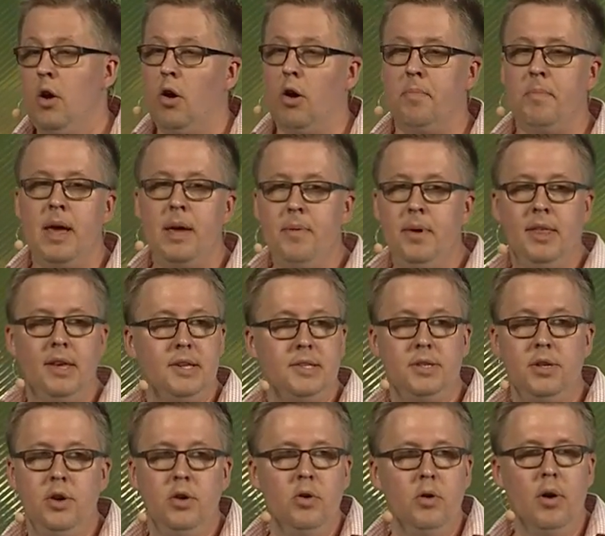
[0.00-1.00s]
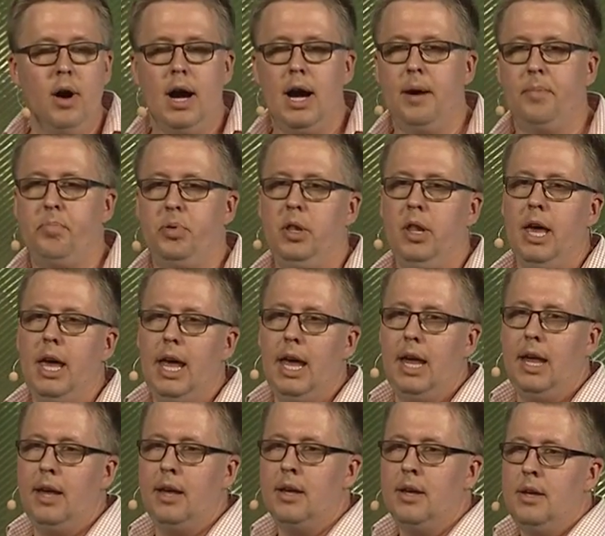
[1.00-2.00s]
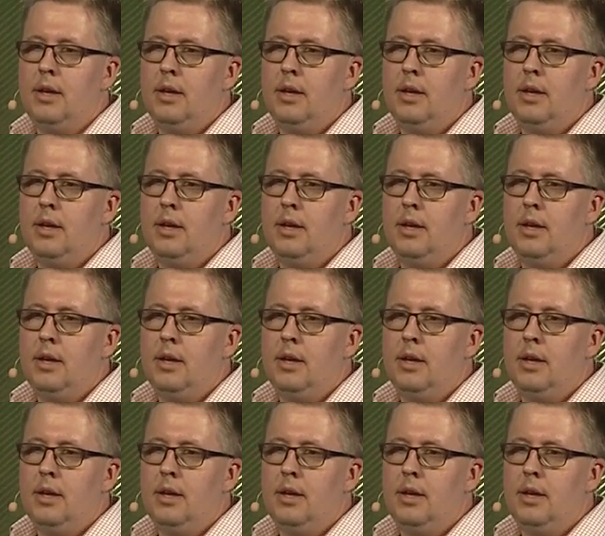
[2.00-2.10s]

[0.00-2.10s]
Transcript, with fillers: Or maybe this new Play